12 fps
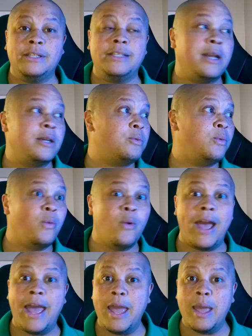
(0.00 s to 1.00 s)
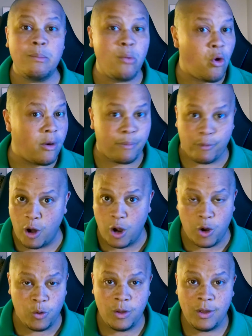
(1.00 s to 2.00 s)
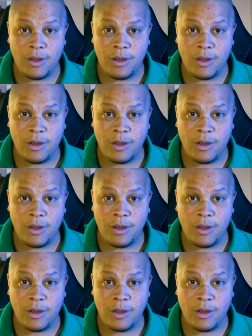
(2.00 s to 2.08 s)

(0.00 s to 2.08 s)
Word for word: that is way more pro